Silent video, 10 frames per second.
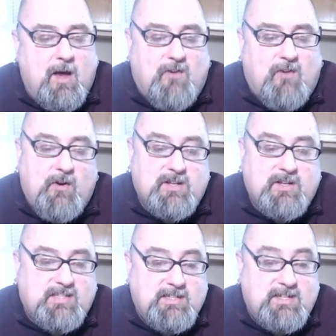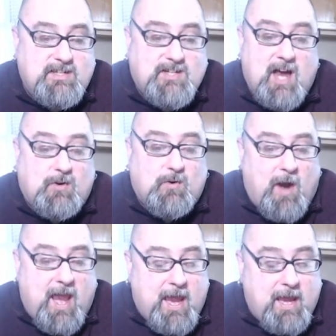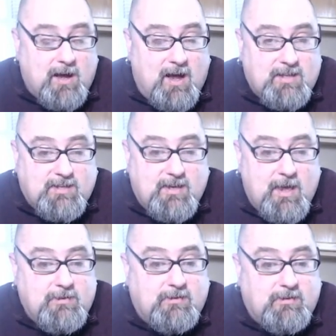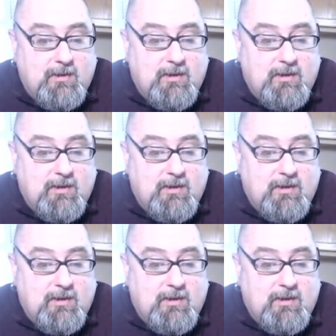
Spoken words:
Father and Sons has got great content.